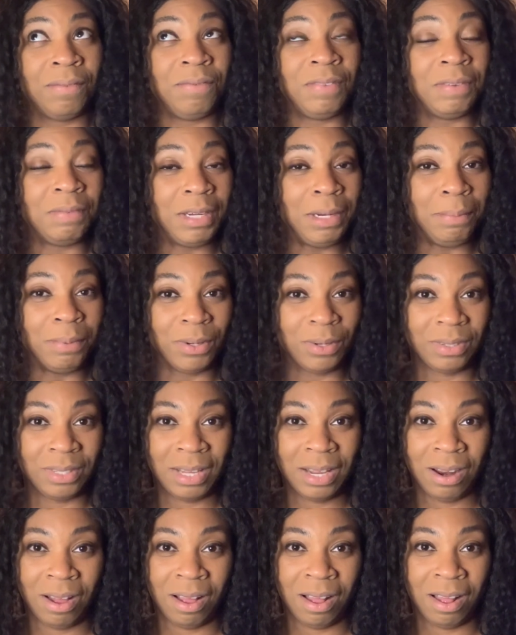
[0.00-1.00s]

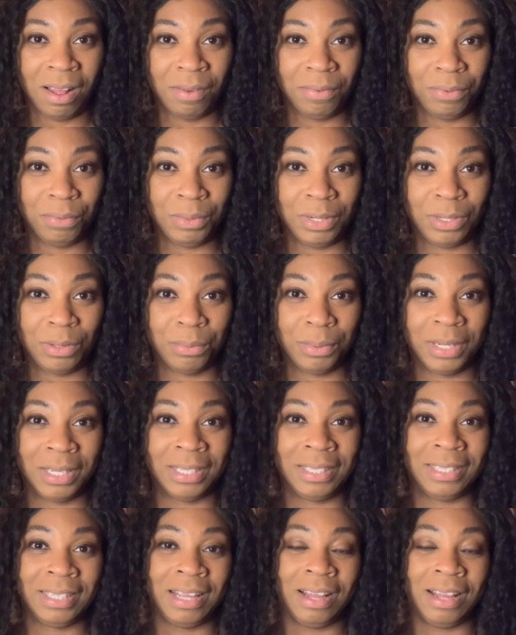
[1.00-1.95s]
50% off, which was